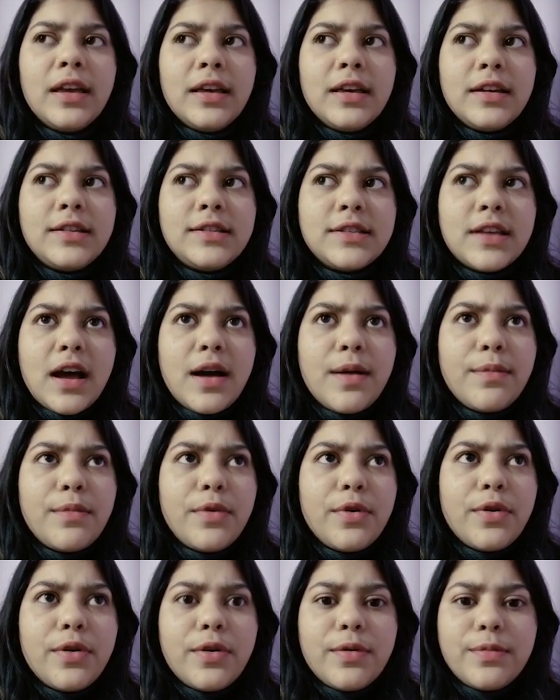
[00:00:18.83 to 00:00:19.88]
exam
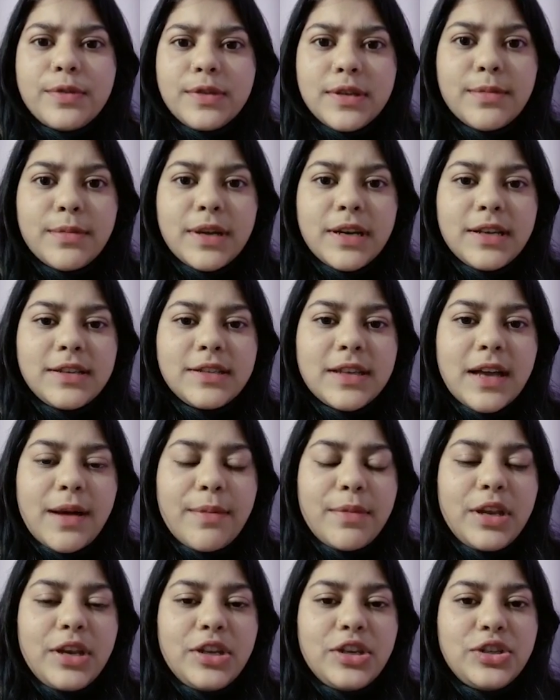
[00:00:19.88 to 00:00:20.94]
of summer
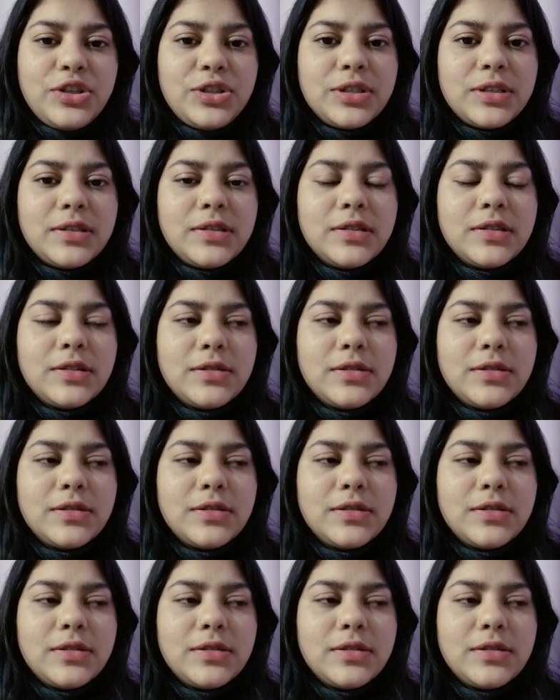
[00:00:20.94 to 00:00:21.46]
examination.